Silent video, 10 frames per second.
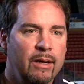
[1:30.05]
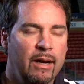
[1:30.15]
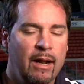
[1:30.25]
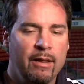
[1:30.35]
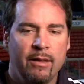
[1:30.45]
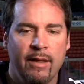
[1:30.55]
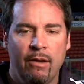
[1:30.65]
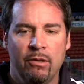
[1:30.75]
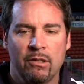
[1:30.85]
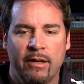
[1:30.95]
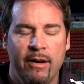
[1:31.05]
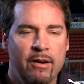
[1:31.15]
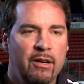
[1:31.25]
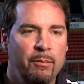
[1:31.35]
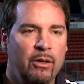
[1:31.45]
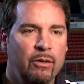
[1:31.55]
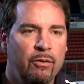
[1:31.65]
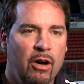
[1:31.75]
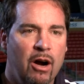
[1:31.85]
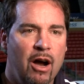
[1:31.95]
And I think that was a character builder
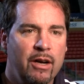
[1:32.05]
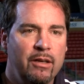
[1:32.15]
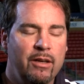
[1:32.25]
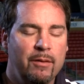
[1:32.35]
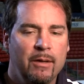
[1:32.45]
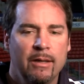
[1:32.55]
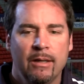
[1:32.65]
for our hockey team.